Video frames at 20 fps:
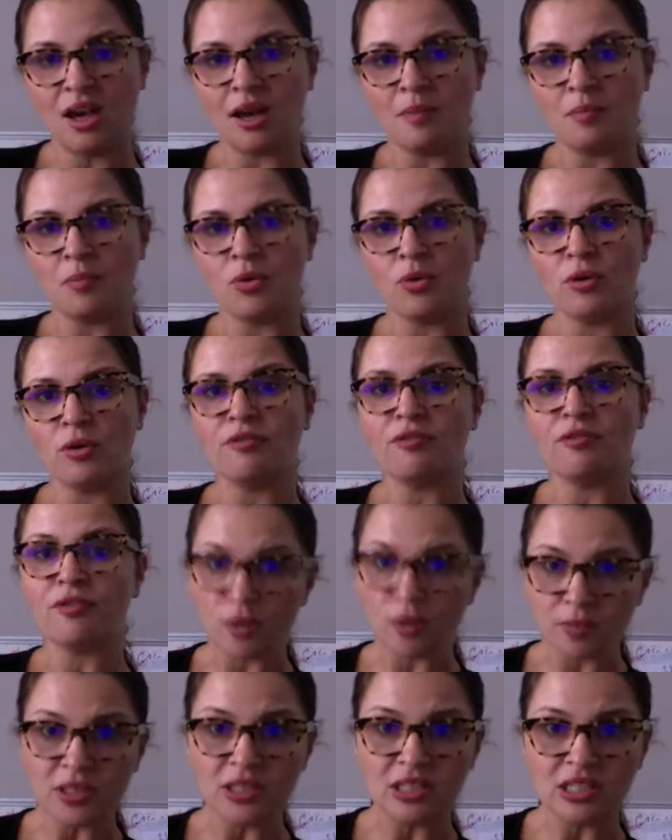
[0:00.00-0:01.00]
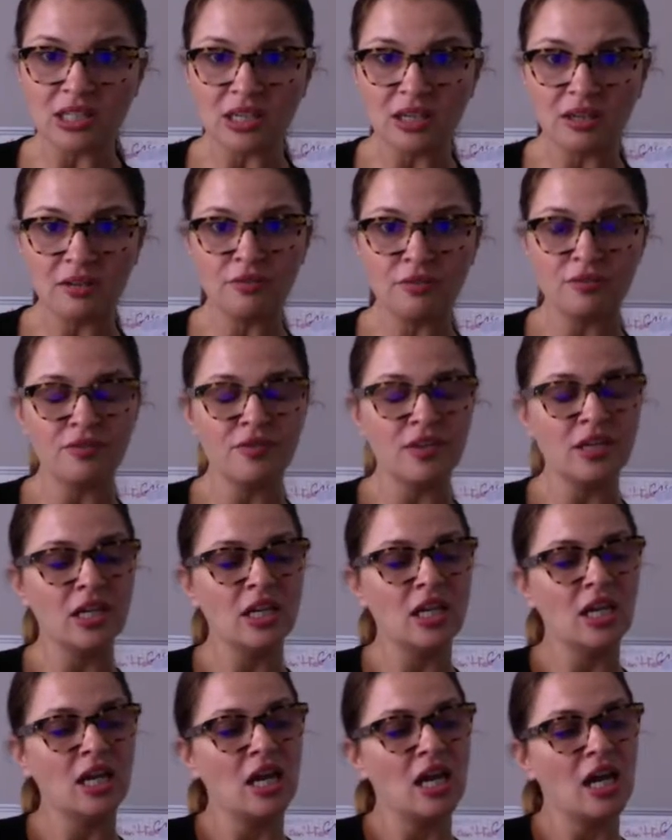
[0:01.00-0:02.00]
I'm more affirmative,
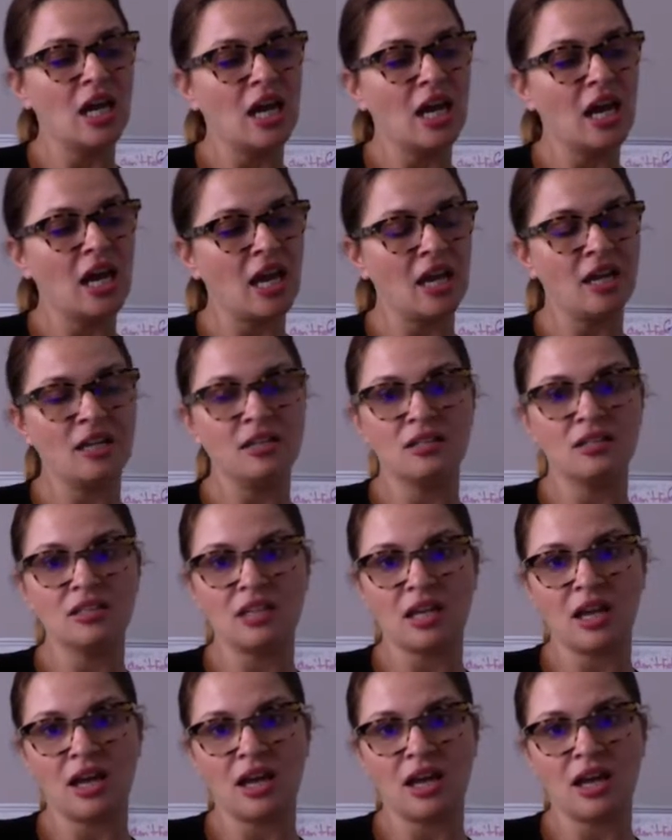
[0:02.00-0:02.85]
and